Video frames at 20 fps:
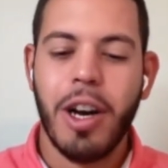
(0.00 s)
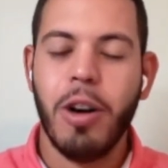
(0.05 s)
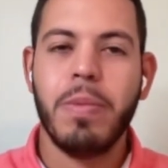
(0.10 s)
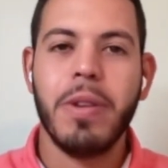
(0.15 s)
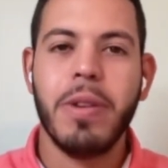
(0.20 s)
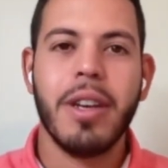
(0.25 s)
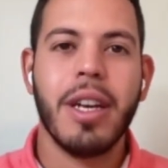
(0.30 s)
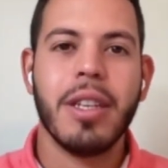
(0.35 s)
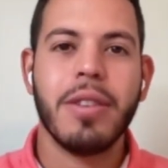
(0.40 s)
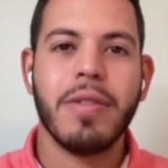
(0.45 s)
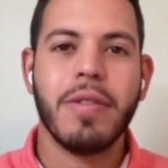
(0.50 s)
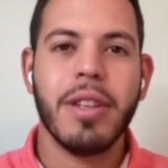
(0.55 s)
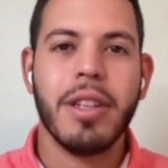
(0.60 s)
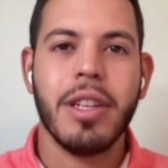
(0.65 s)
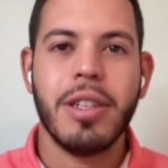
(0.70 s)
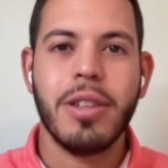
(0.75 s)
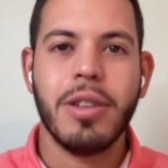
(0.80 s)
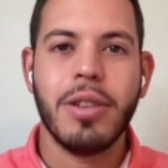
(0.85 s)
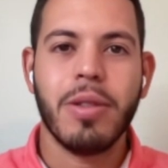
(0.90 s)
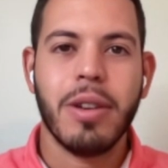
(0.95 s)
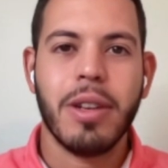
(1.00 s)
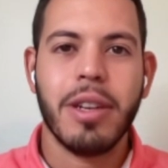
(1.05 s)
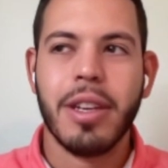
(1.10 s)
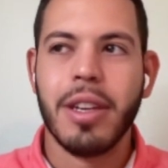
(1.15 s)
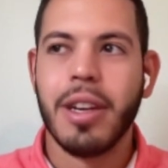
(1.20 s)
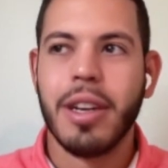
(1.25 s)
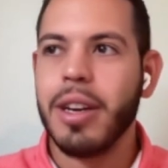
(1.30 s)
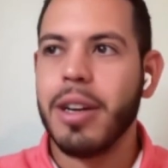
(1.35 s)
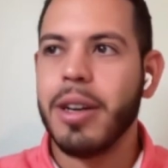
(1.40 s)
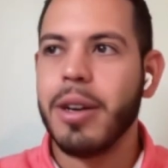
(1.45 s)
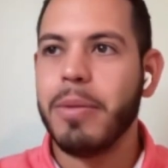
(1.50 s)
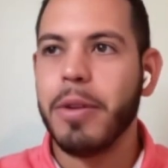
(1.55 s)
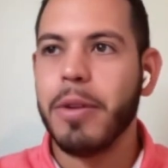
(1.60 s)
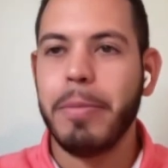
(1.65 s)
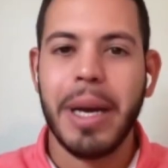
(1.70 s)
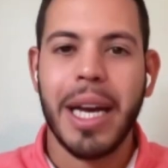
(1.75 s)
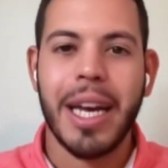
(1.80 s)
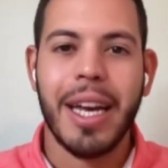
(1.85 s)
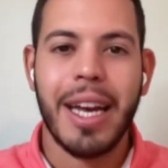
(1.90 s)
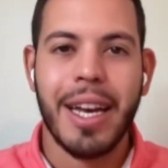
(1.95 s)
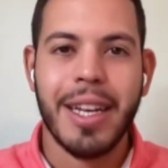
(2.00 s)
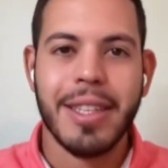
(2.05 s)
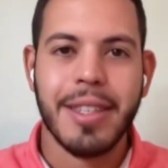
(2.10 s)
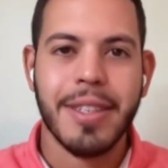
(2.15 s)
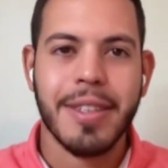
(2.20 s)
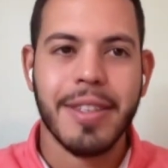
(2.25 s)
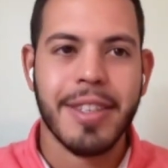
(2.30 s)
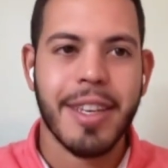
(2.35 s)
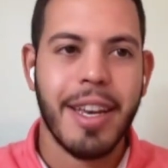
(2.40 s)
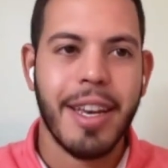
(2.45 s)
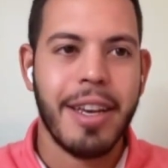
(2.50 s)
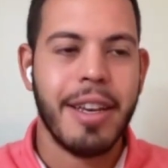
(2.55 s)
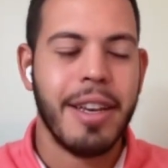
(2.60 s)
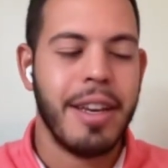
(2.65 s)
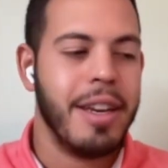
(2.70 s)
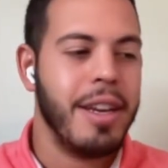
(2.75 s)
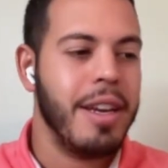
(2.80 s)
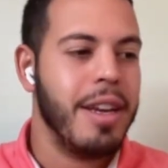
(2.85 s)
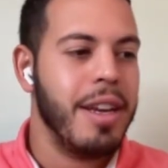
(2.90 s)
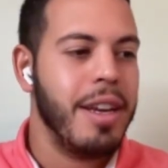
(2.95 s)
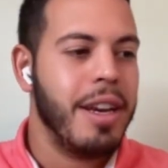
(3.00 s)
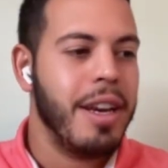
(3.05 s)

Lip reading: I hope you guys really enjoy what Matt had to say.